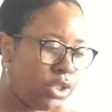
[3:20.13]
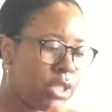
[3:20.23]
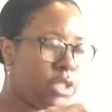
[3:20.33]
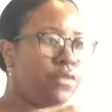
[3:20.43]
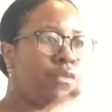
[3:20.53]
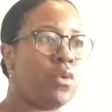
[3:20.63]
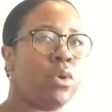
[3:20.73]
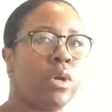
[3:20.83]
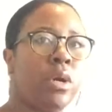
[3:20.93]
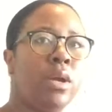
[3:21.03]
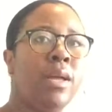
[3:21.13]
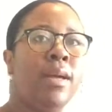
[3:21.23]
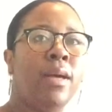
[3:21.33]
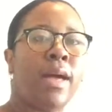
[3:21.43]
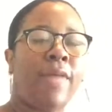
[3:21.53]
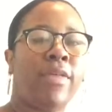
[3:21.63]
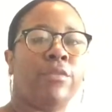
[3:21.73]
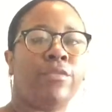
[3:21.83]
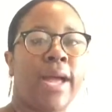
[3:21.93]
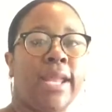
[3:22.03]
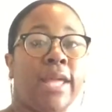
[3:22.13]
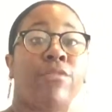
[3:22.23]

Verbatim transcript: just for, I think Friday.